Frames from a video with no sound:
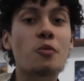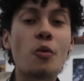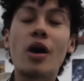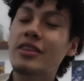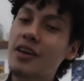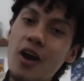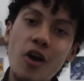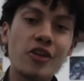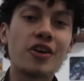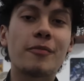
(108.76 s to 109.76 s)
what
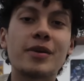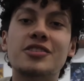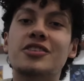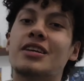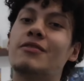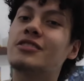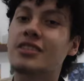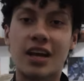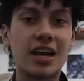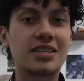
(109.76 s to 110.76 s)
other adventures give up
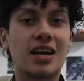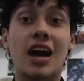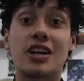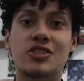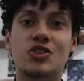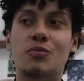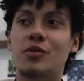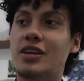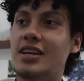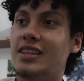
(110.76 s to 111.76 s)
guys
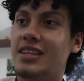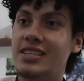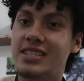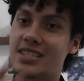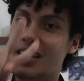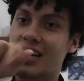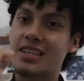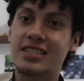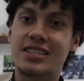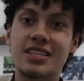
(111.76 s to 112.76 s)
Heartstopper in this
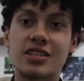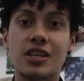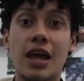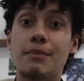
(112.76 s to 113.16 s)
second season.